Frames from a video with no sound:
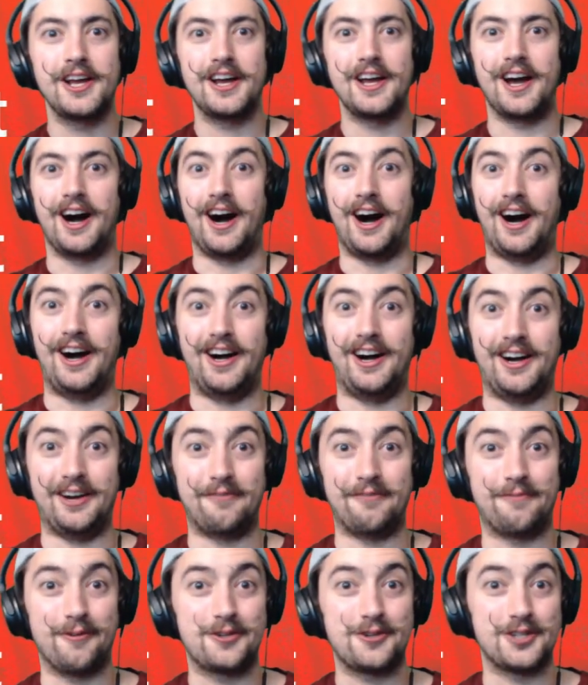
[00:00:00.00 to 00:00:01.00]

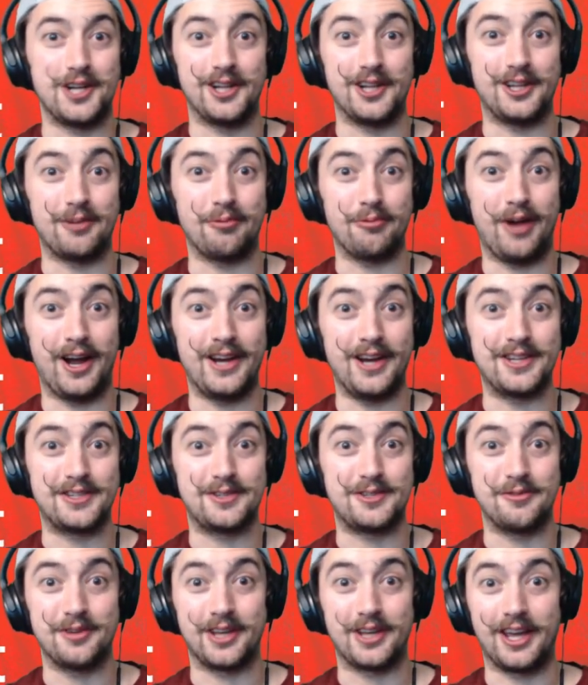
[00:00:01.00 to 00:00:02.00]
Unfortunately, Riot is
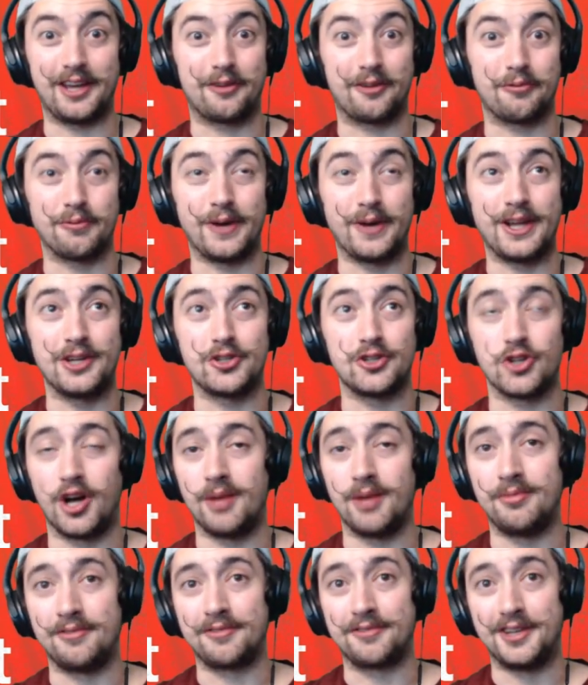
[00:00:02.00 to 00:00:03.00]
doing a great
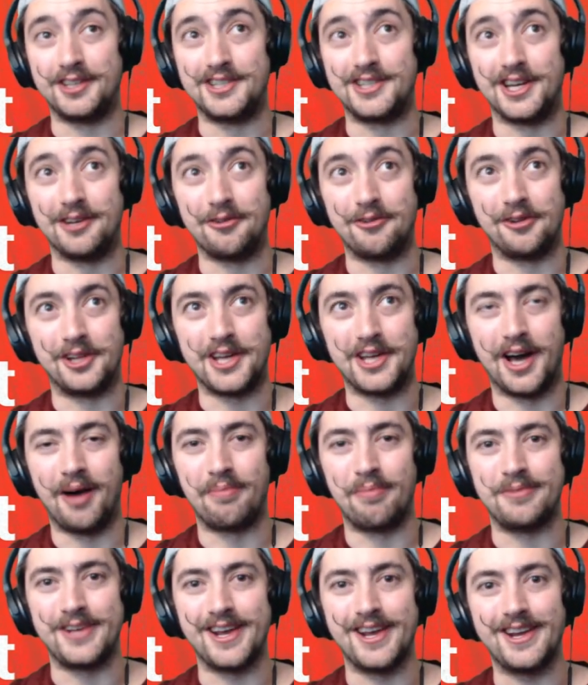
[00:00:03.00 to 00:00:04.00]
job of continually
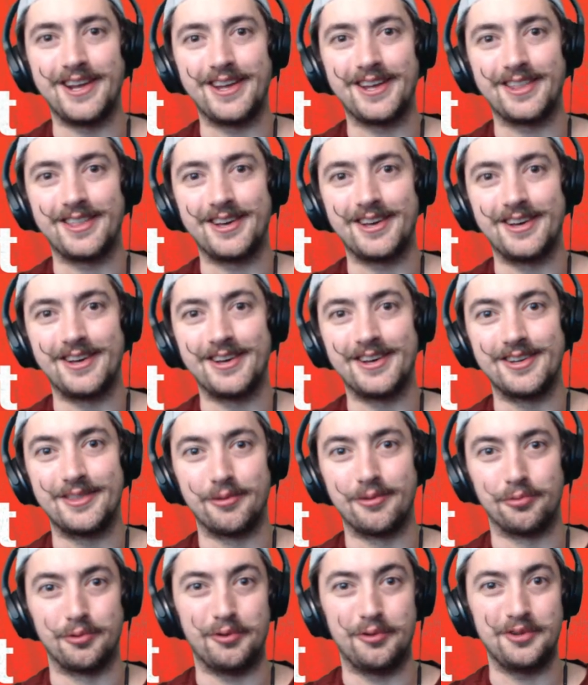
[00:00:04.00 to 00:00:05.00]
updating the
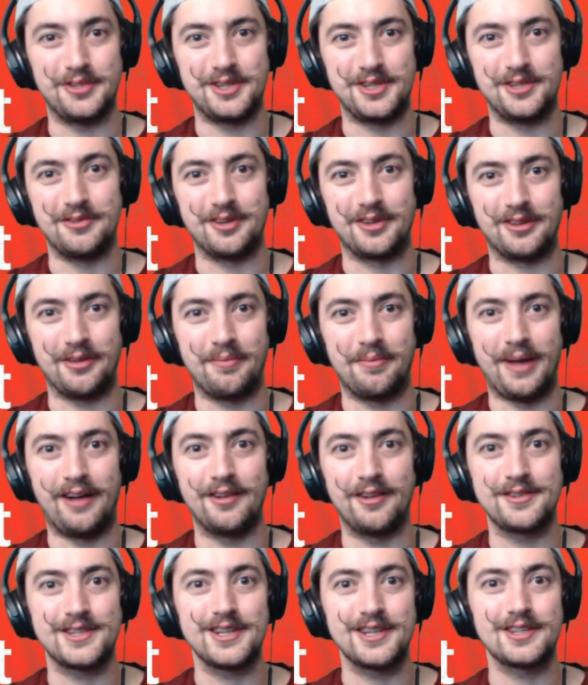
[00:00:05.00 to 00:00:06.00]
rules and doing their
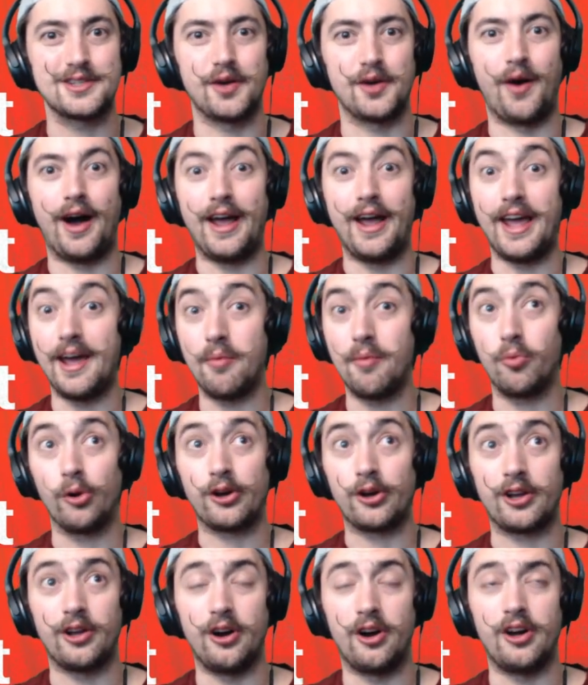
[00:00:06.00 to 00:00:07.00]
balancing, so I am
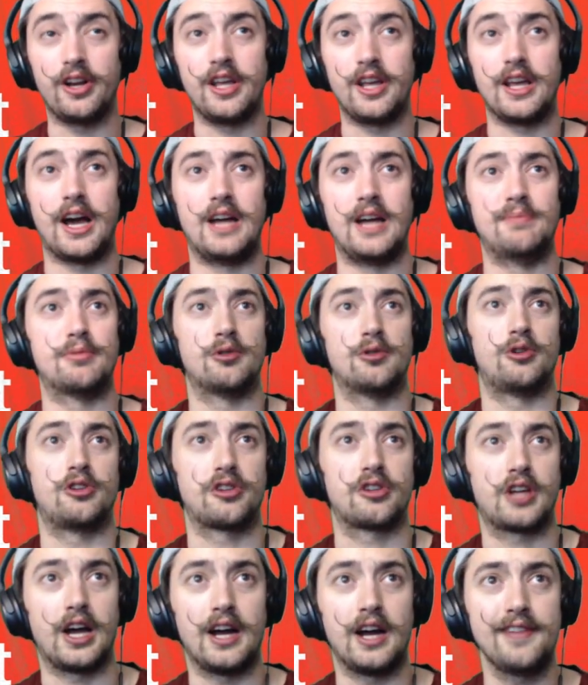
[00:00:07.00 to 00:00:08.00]
working on a Hyper Roll
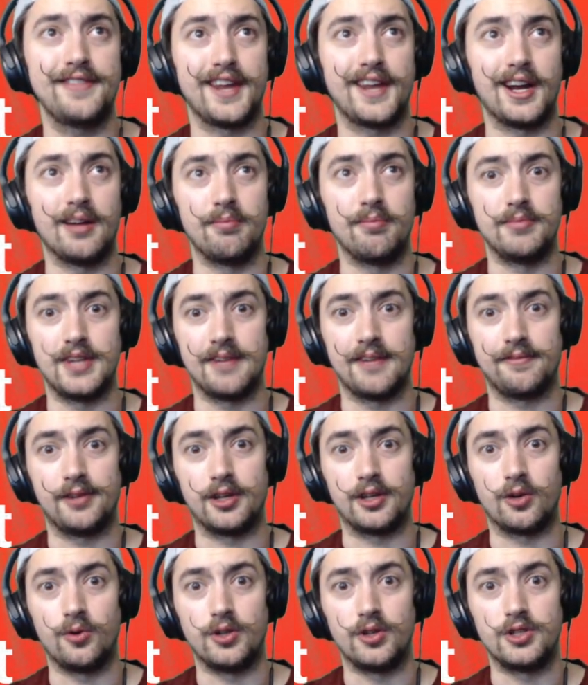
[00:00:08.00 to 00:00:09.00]
guide that I'm definitely
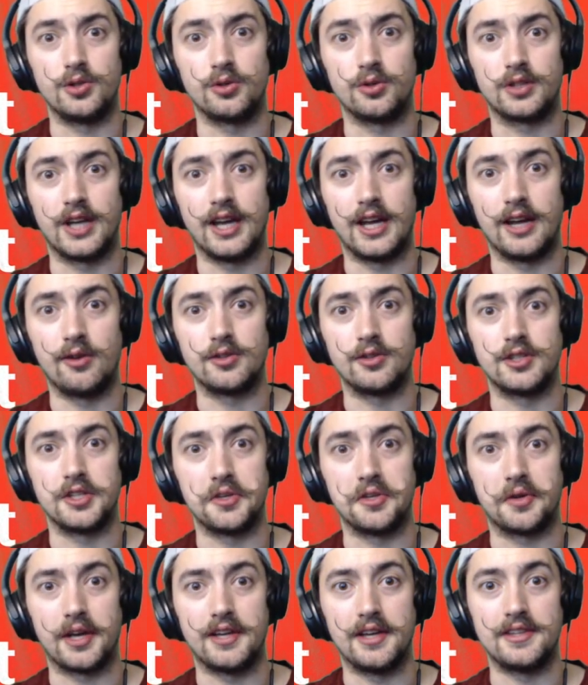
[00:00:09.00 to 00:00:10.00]
going to get out to
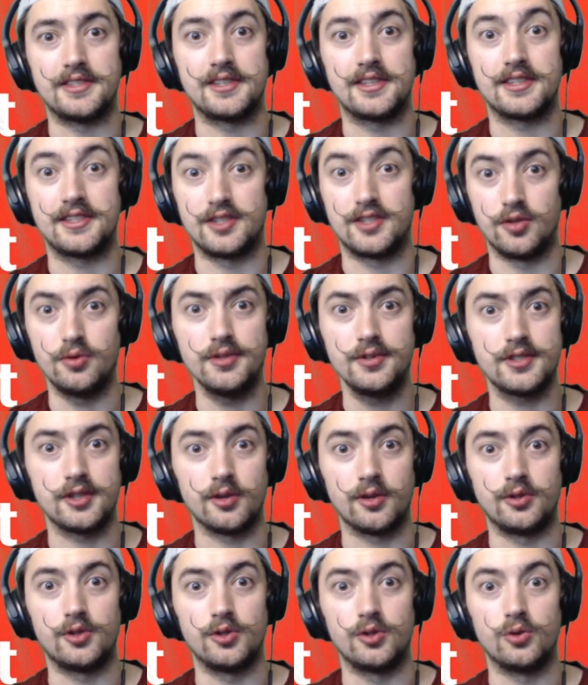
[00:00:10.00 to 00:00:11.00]
you guys soon,
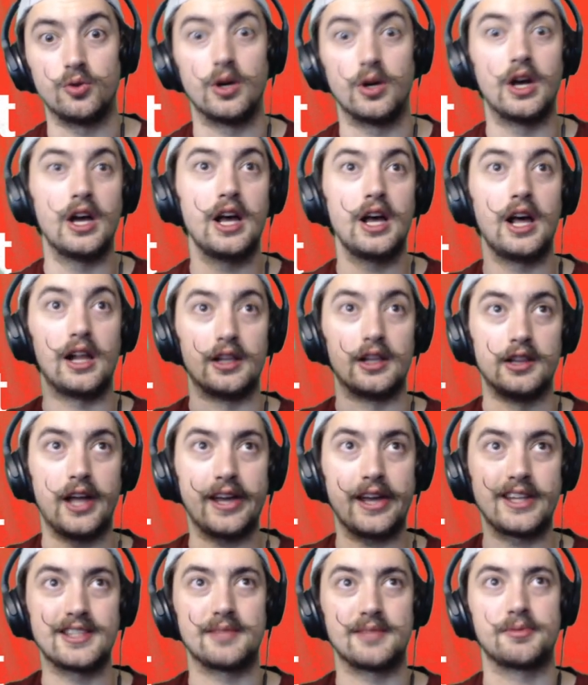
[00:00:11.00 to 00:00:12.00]
so do
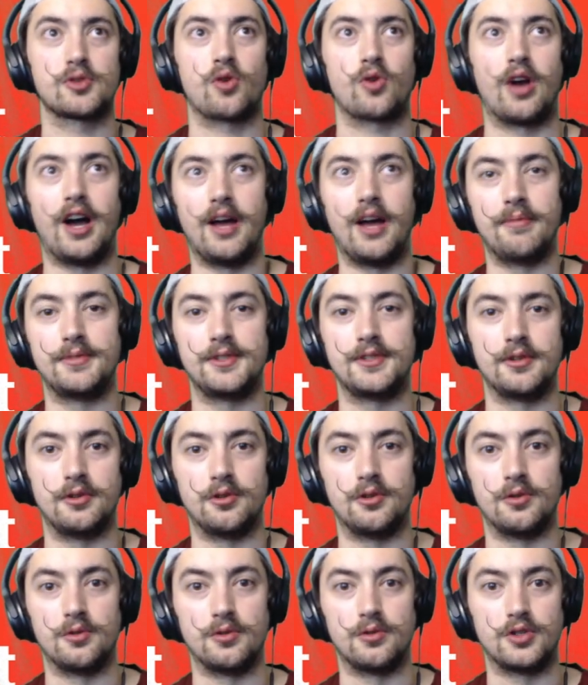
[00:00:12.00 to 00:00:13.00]
like and subscribe
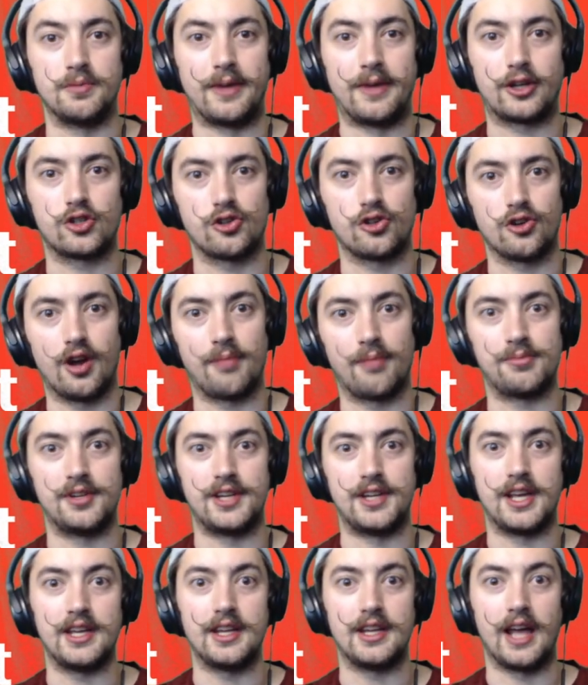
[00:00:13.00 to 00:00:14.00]
to make sure you're up to
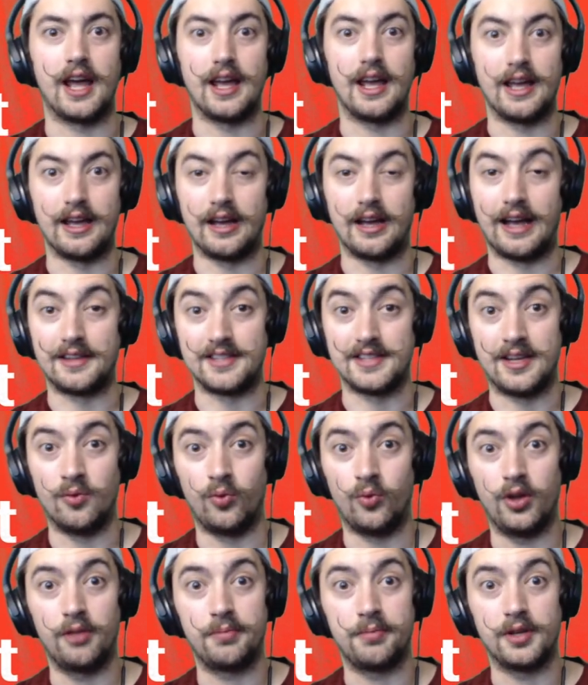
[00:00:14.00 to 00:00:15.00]
date, as it
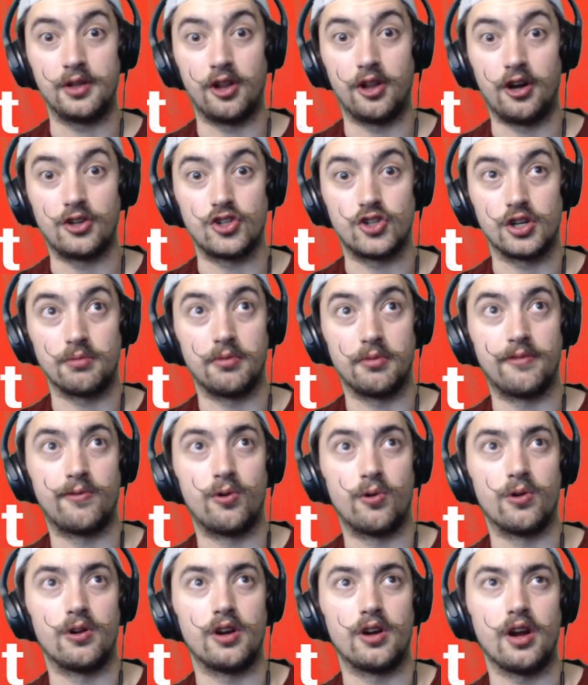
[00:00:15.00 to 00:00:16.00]
will be launching
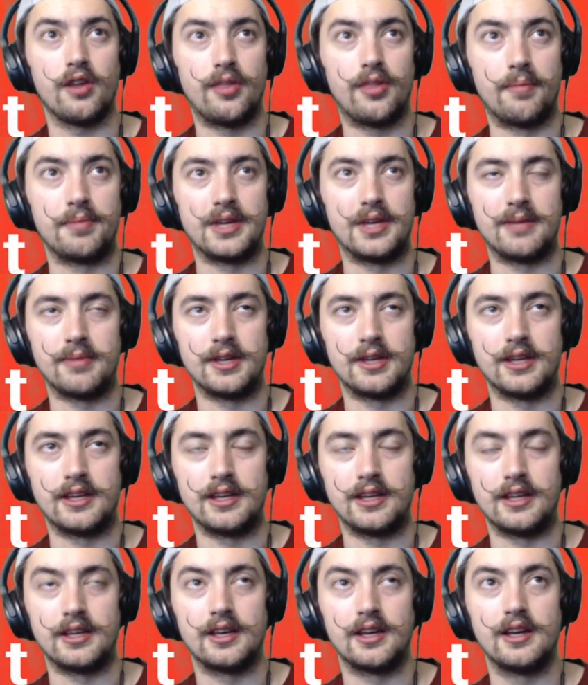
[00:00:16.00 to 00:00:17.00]
before the
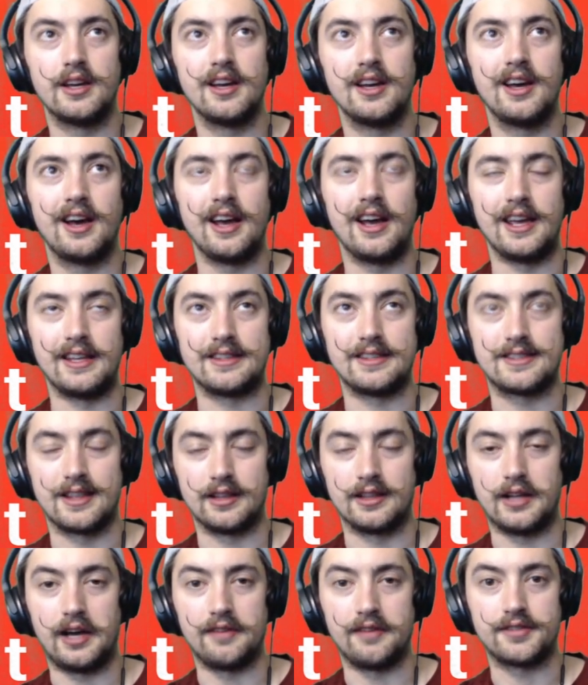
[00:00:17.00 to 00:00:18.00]
PBE hits the
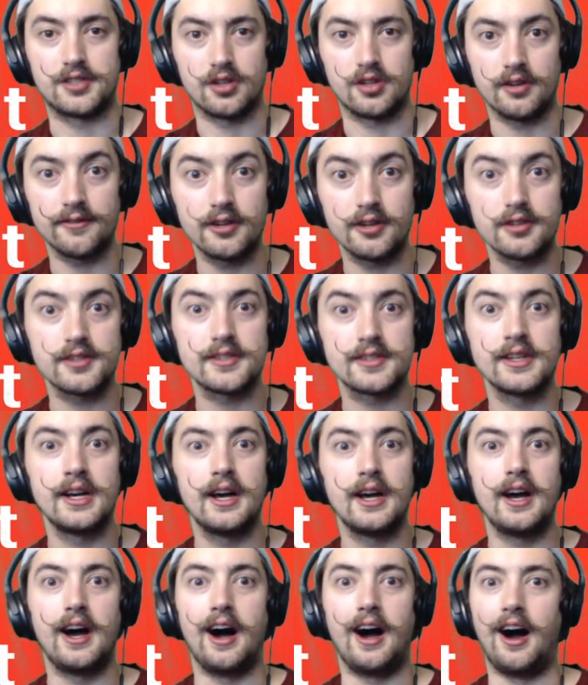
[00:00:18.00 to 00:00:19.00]
live servers.
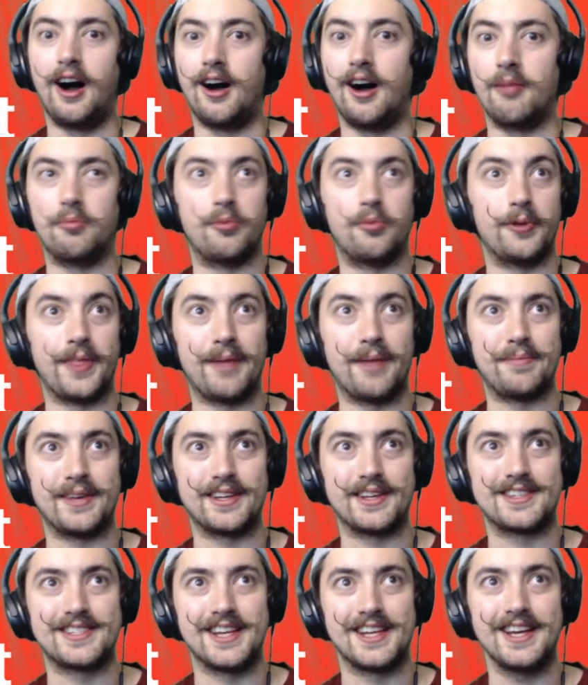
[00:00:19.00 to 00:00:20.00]
With that
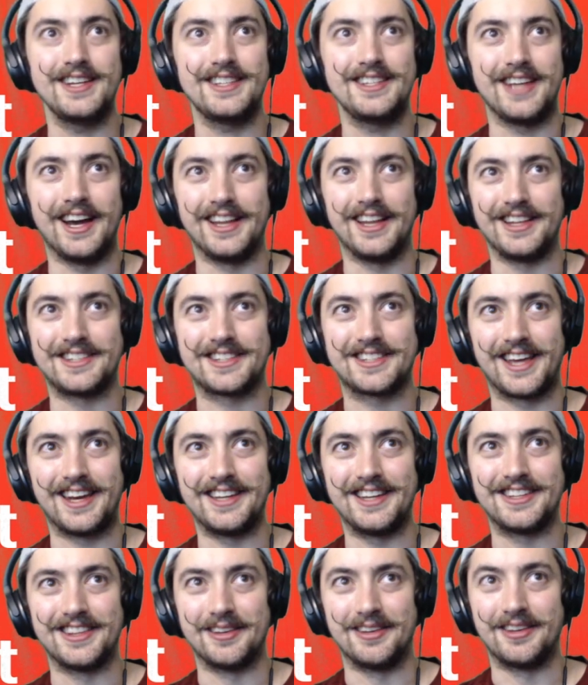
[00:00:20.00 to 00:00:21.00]
being said, yeah, let's get
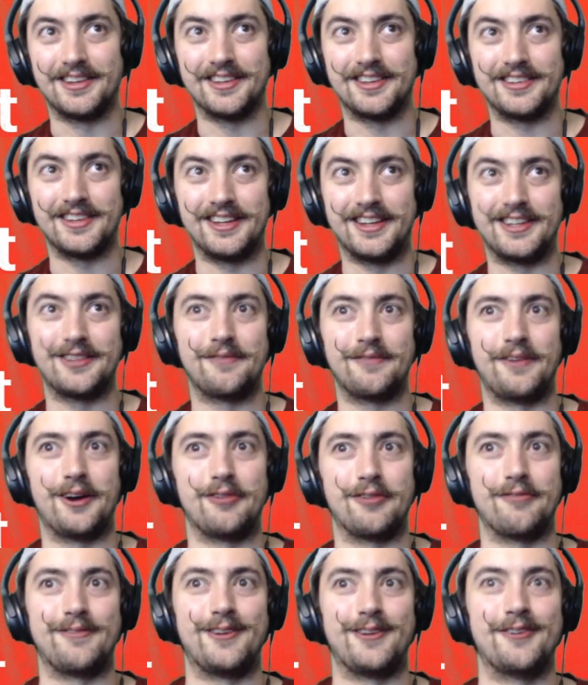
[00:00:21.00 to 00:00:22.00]
into the VOD
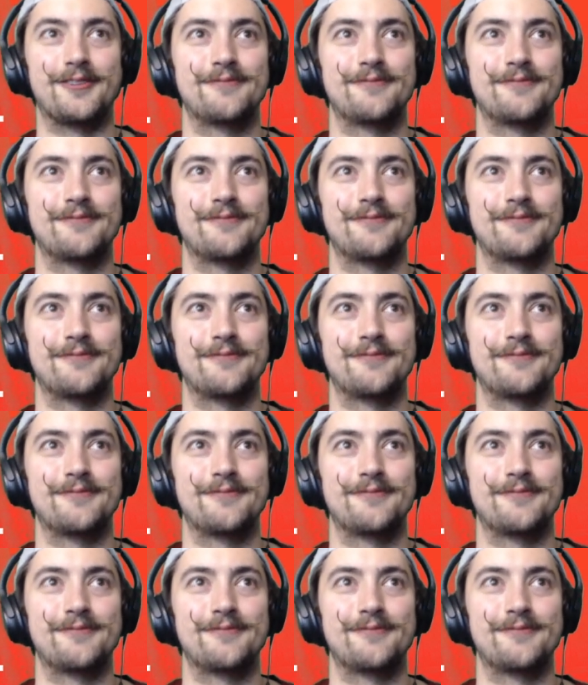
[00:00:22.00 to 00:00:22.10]
review.